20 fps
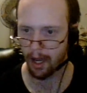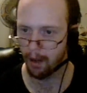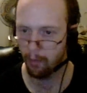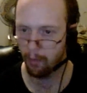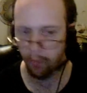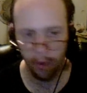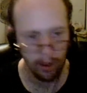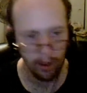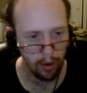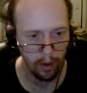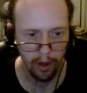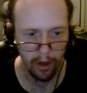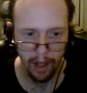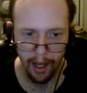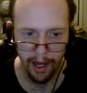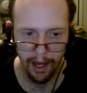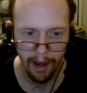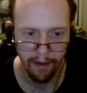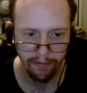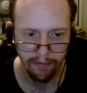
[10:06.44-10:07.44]
and what all
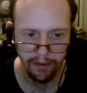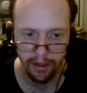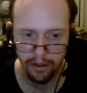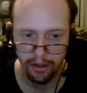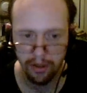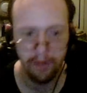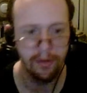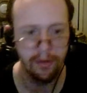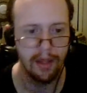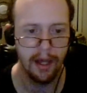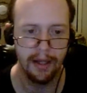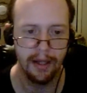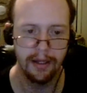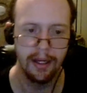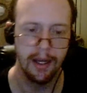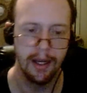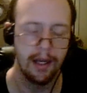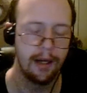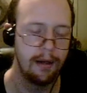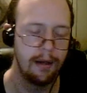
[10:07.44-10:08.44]
I have to do that
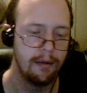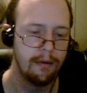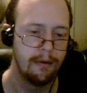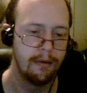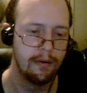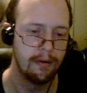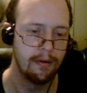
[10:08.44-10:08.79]
day.